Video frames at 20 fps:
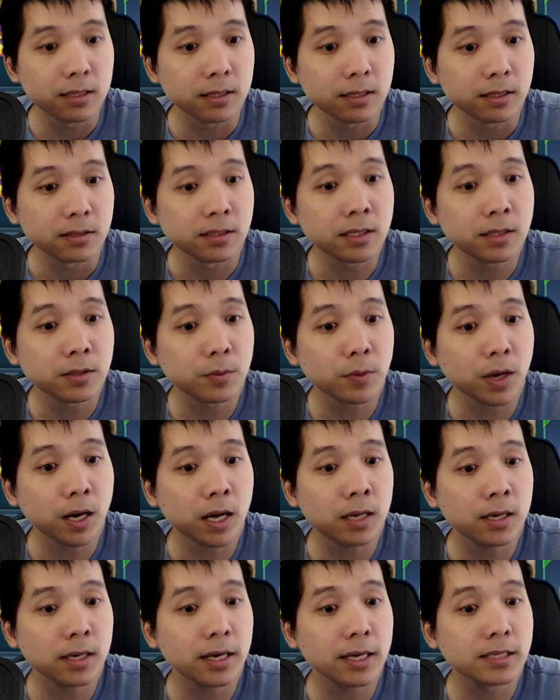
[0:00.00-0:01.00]
this
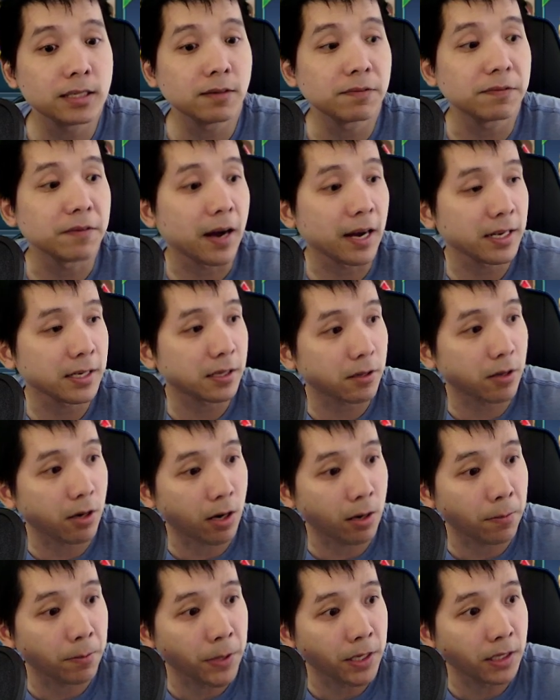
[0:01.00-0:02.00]
one is a
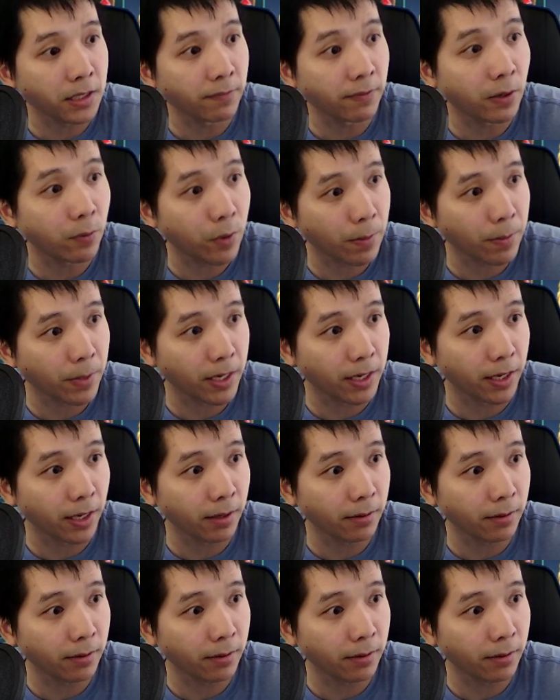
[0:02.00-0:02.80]
5-star piece of equipment here,